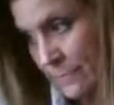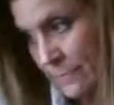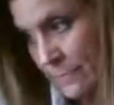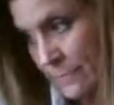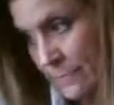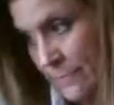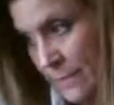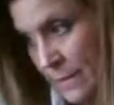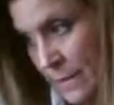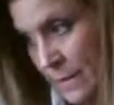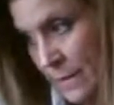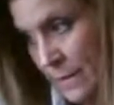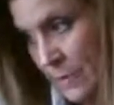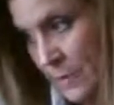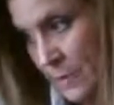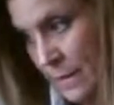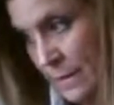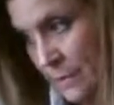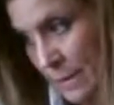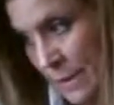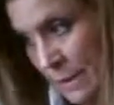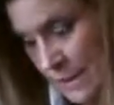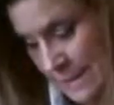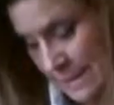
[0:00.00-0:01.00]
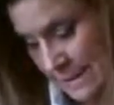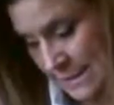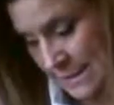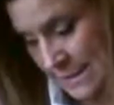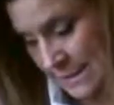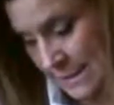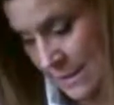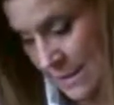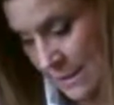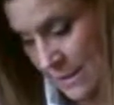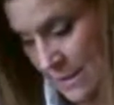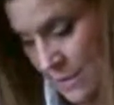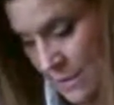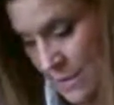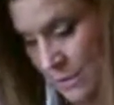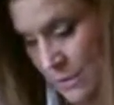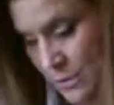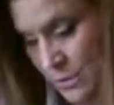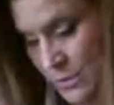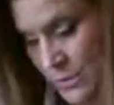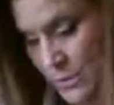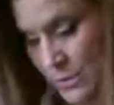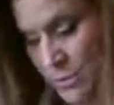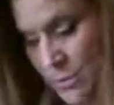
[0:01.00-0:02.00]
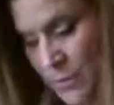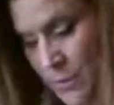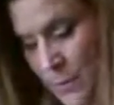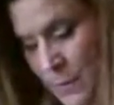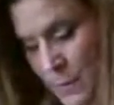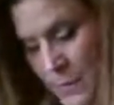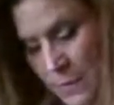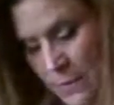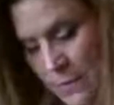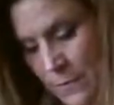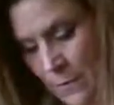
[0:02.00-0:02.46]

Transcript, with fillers: That'd be Pisces, Cancer, or Scorpio.